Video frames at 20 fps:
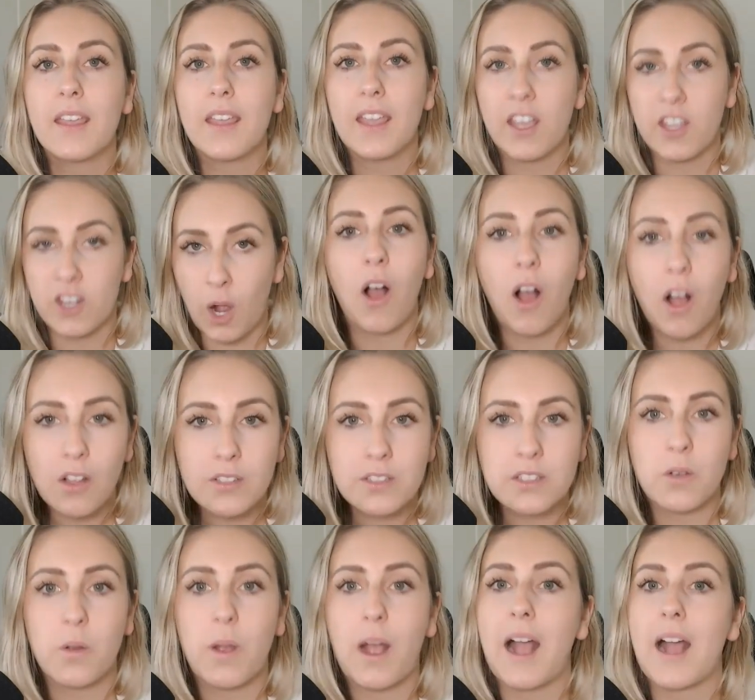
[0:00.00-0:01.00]
It
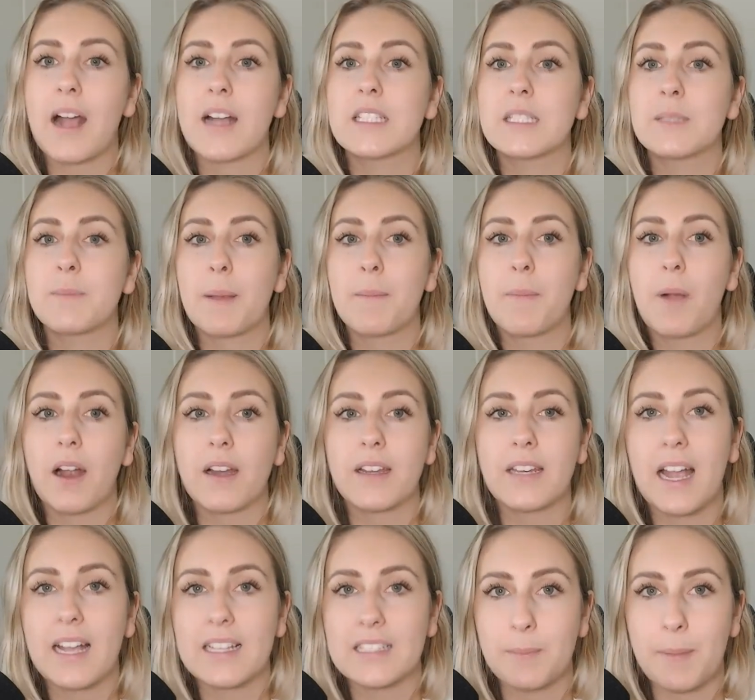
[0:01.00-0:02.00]
also has my
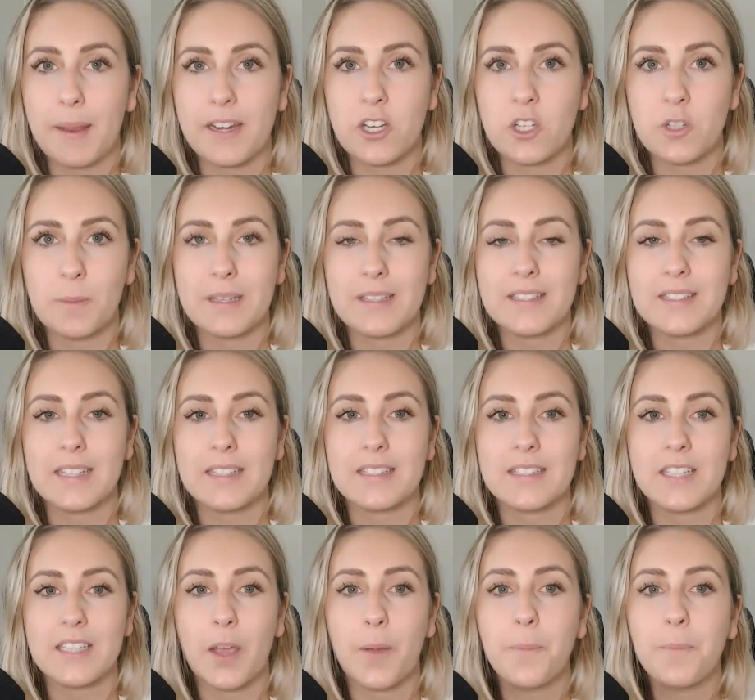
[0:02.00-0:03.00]
podcast management
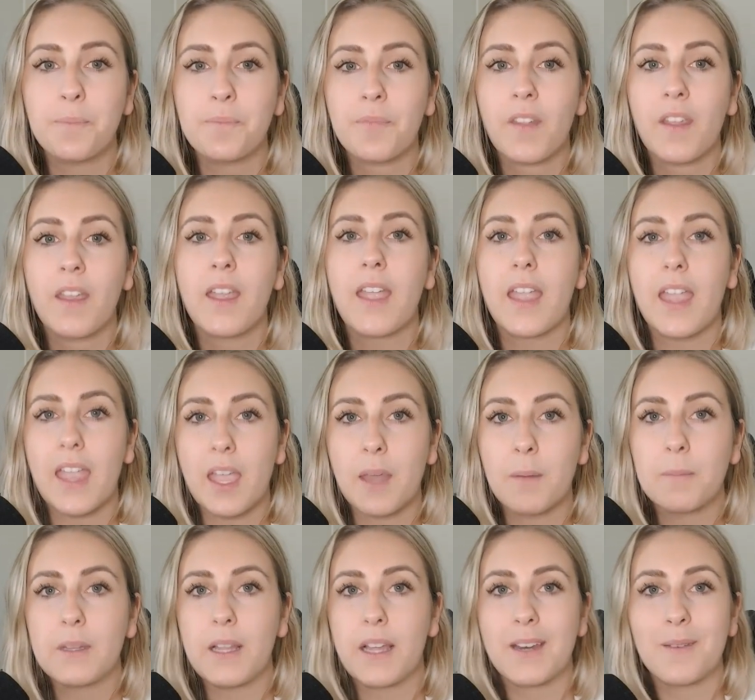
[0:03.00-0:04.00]
system
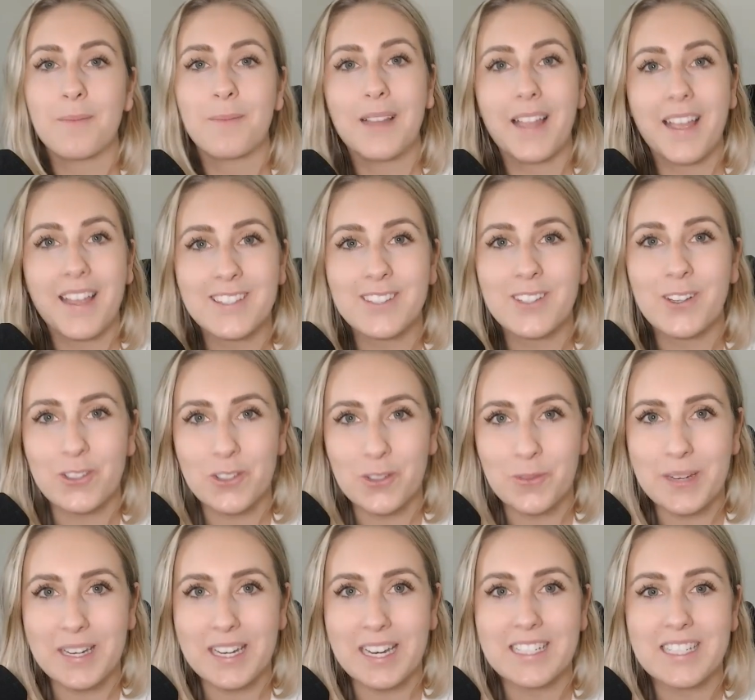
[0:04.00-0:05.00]
and plug and play social
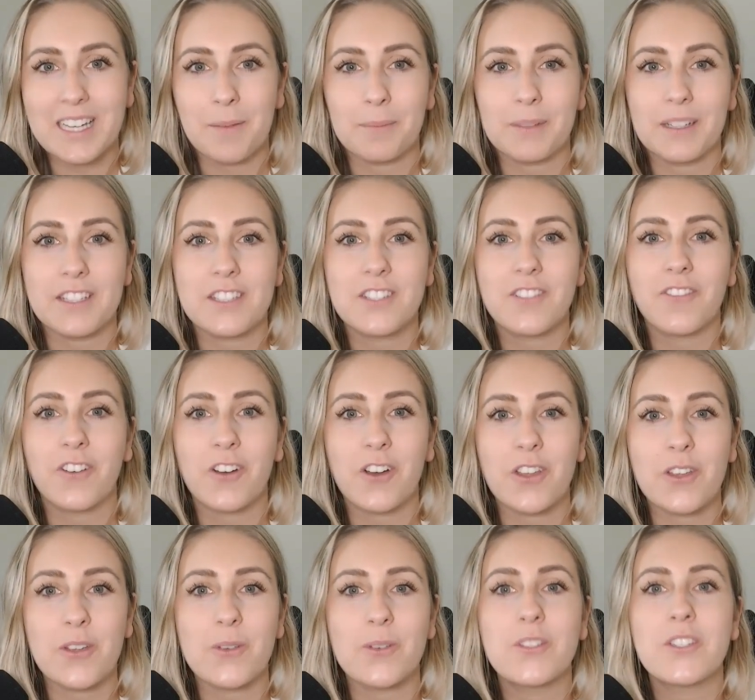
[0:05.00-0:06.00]
media templates for
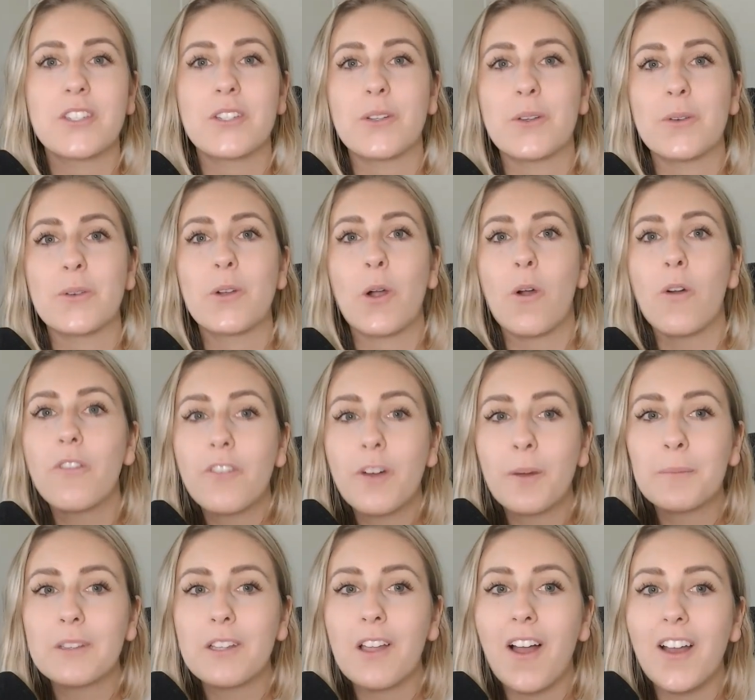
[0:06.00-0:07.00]
you to go
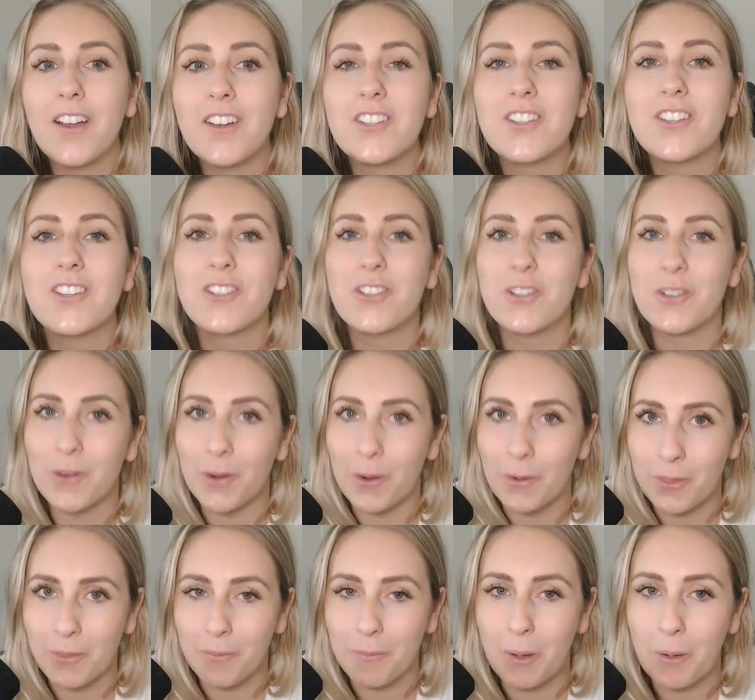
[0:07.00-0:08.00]
from launch to
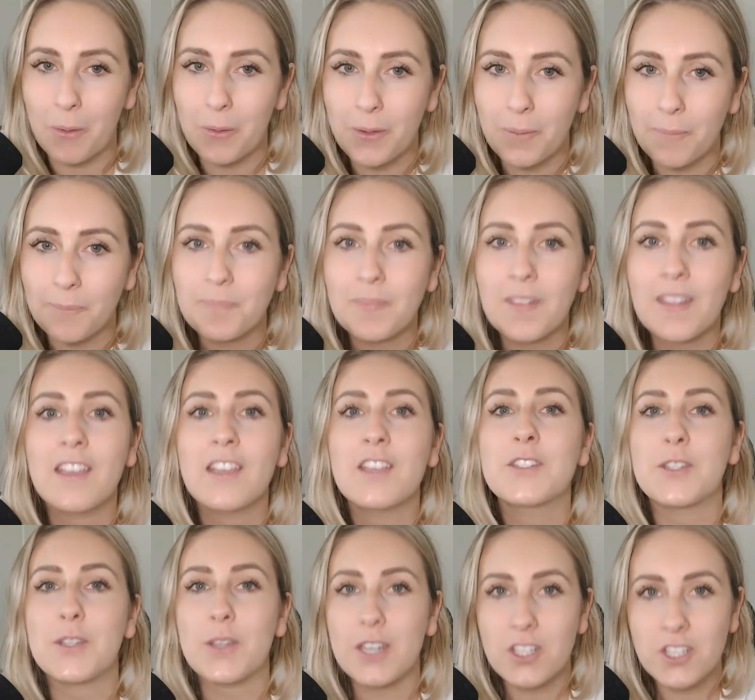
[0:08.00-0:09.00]
growth mode.
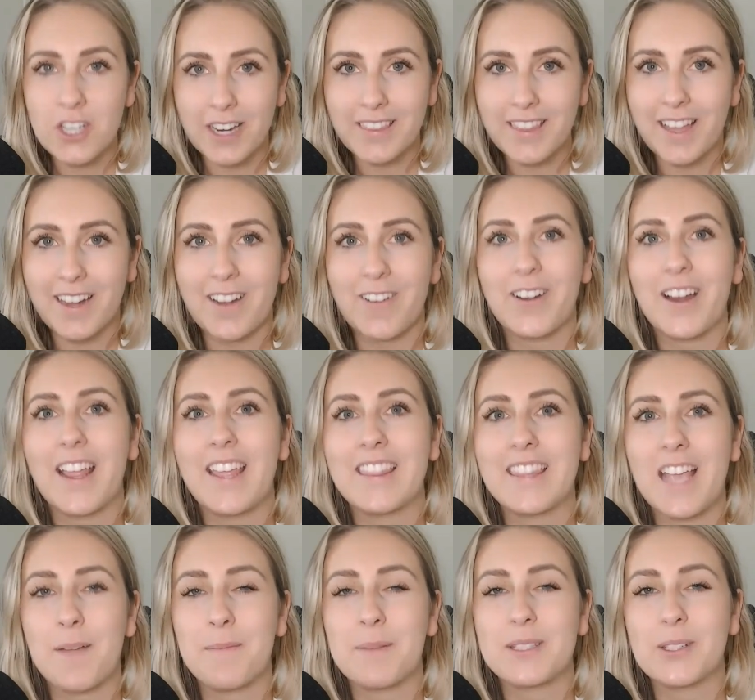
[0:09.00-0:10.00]
So you can check that out in
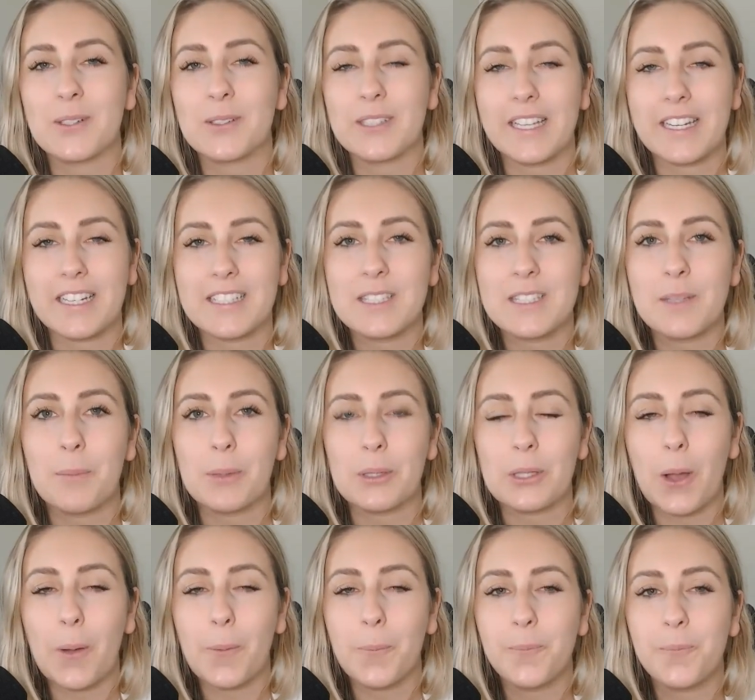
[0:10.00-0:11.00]
the episode links
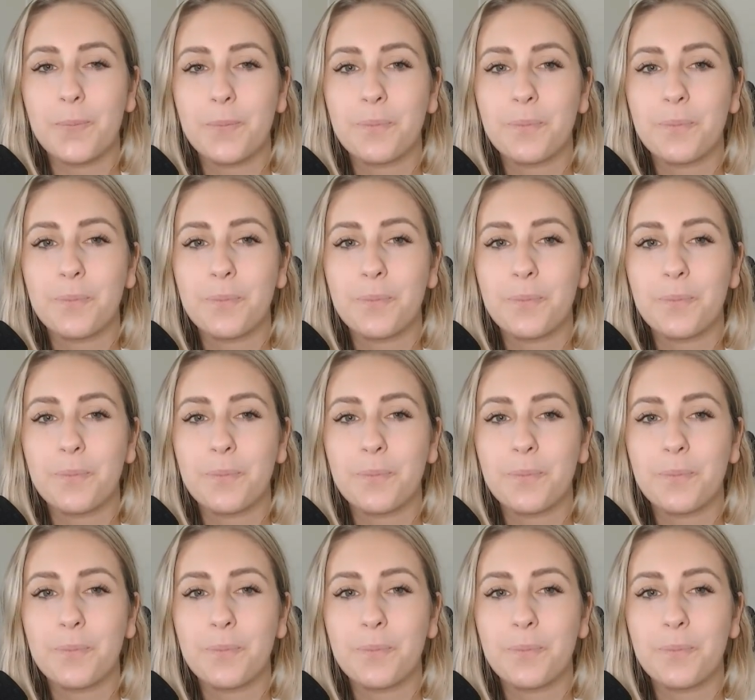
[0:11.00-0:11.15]
below.